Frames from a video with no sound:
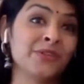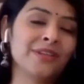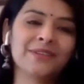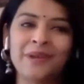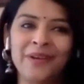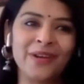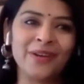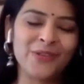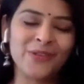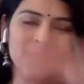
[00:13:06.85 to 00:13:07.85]
She does Bhangra
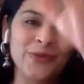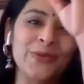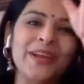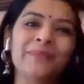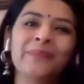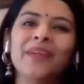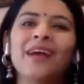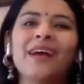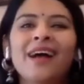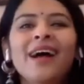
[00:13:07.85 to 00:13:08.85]
too, hmm. and
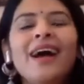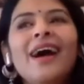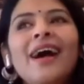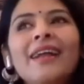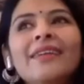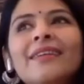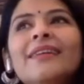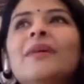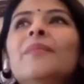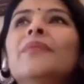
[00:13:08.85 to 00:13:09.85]
and
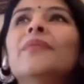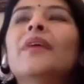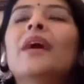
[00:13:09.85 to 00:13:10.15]
um,